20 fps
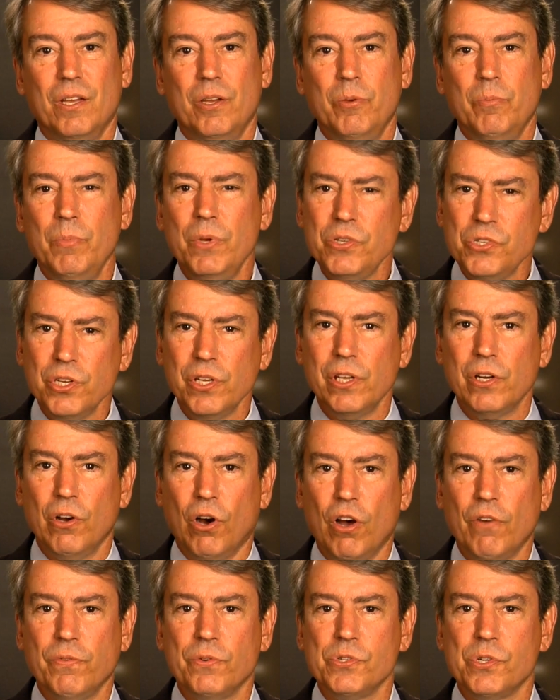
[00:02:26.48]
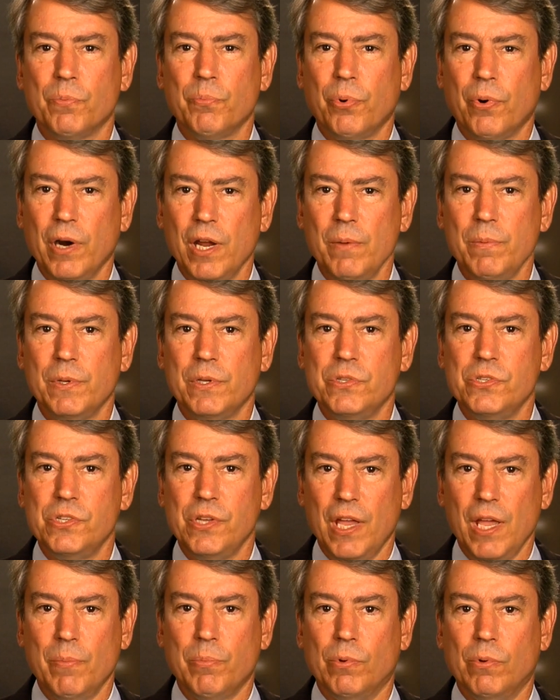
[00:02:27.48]
Michigan offers a prime
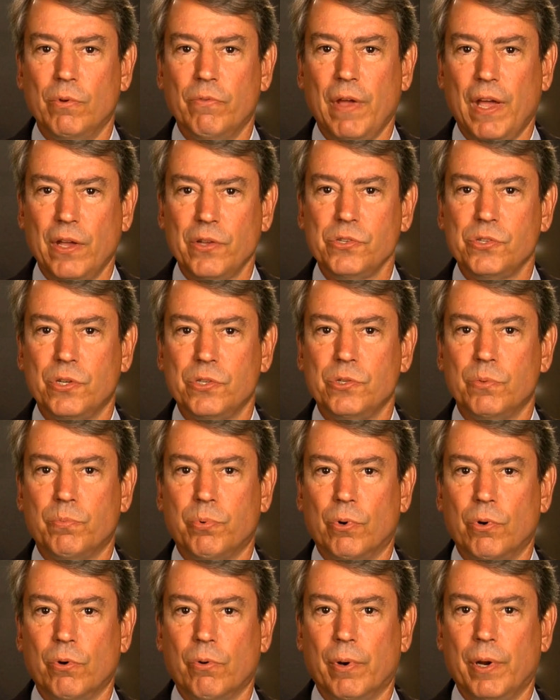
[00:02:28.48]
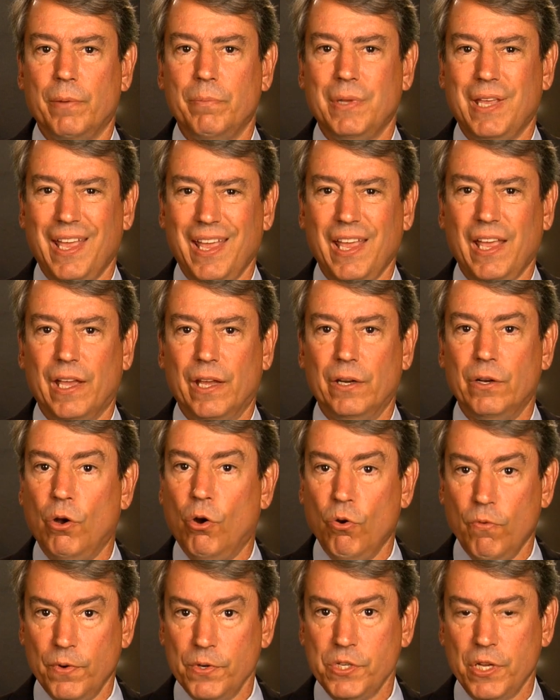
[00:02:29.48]
example of how such a program can,
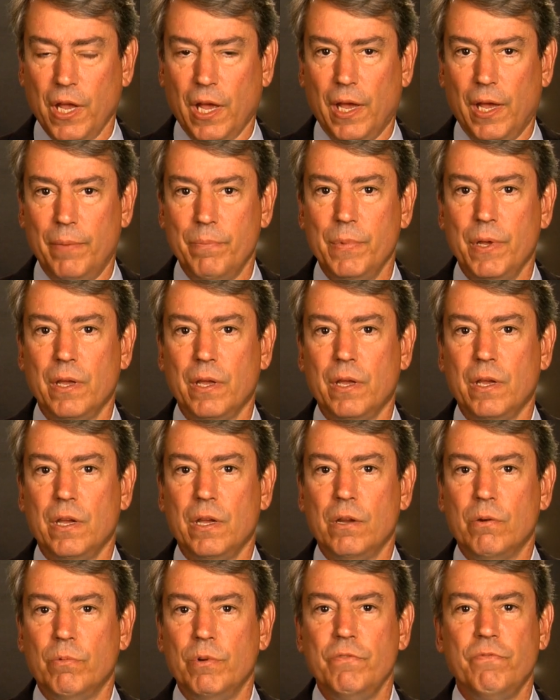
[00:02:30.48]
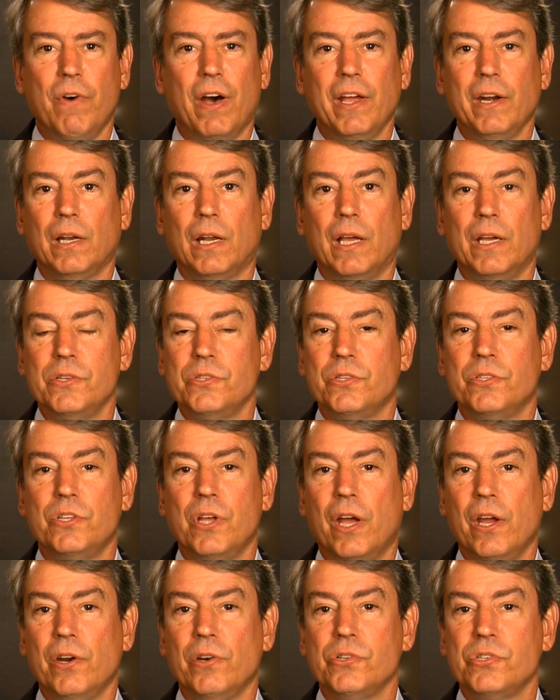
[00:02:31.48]
over time, revitalize
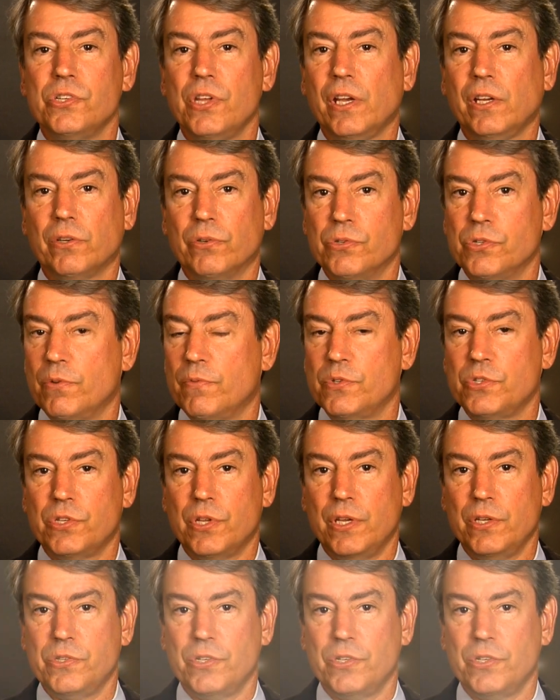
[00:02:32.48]
entire sectors of a state's